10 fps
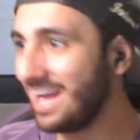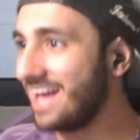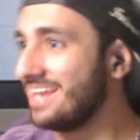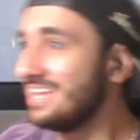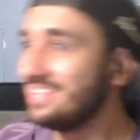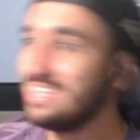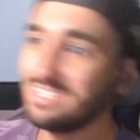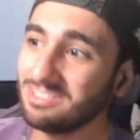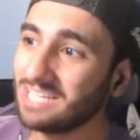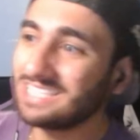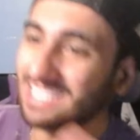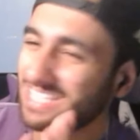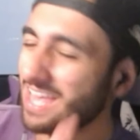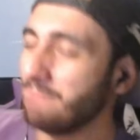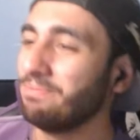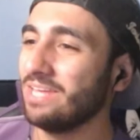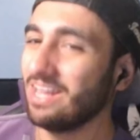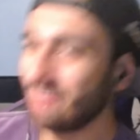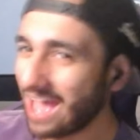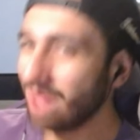God. This is like the template
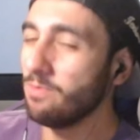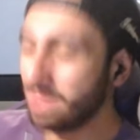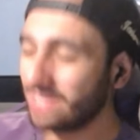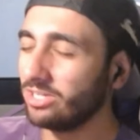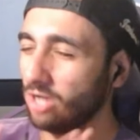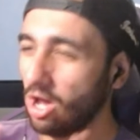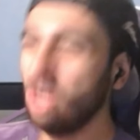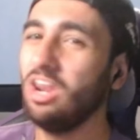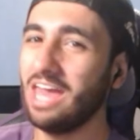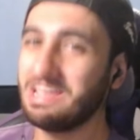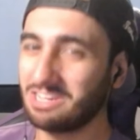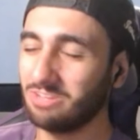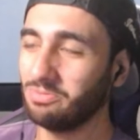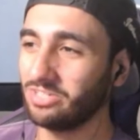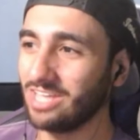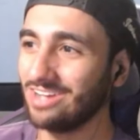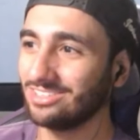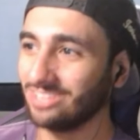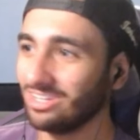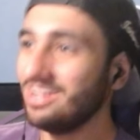of how to make an unlikable
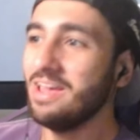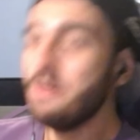character.